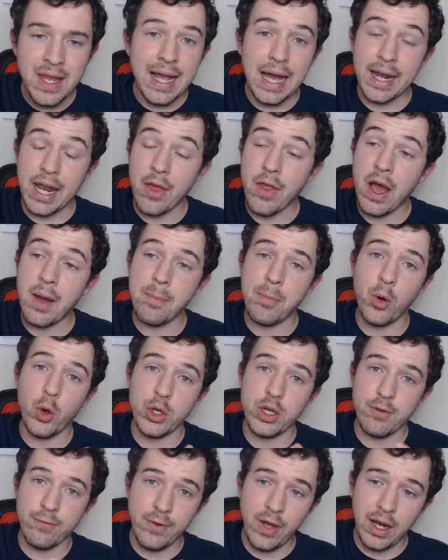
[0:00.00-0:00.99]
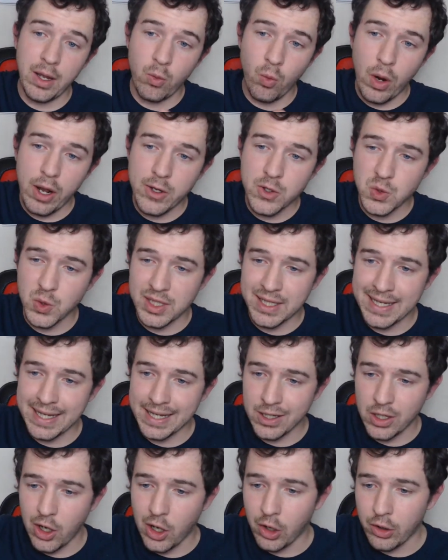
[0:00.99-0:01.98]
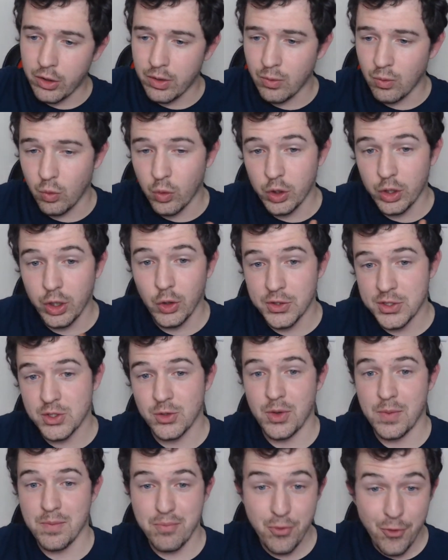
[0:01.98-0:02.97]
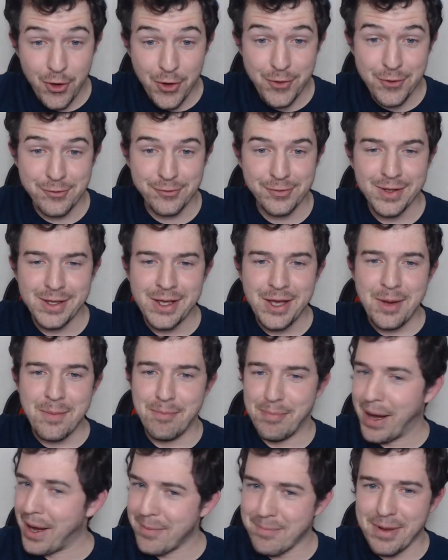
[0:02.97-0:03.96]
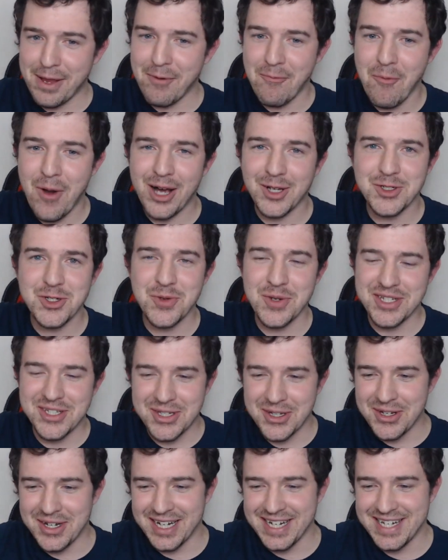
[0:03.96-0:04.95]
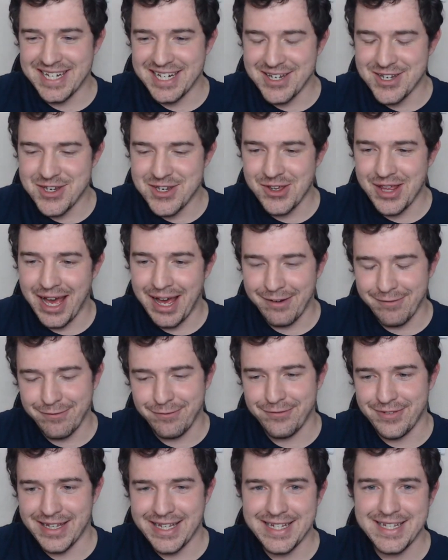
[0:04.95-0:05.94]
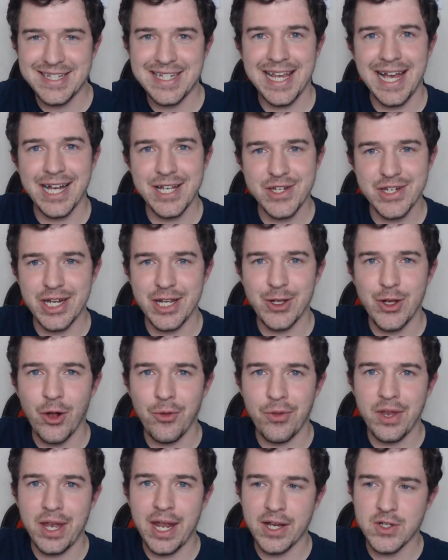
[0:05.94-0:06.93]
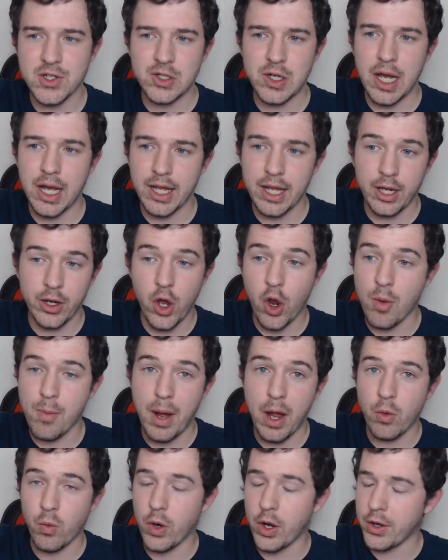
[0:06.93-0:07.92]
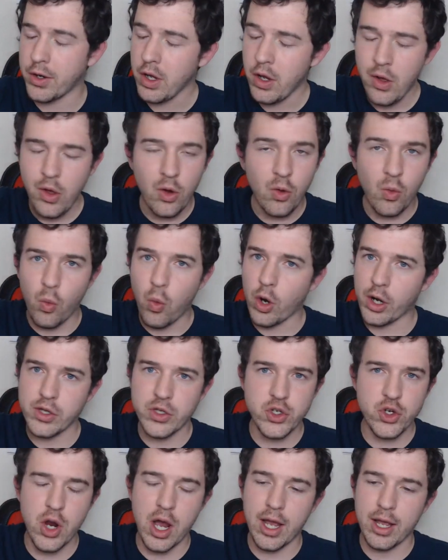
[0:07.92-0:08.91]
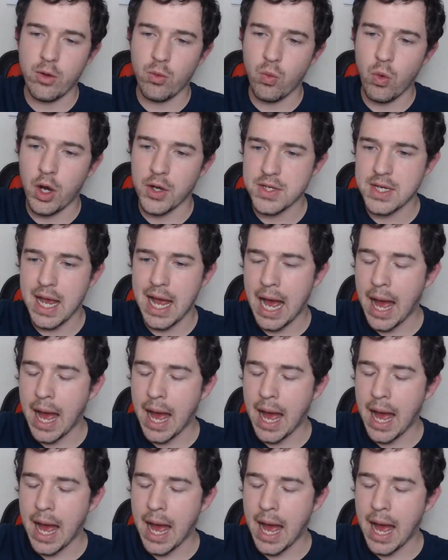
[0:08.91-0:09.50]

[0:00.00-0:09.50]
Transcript: And at that point, you felt like Wales would kick on, would look to improve. But being Welsh, we certainly didn't do that. And Fiji actually got the next try. And oh my word, what a try it was.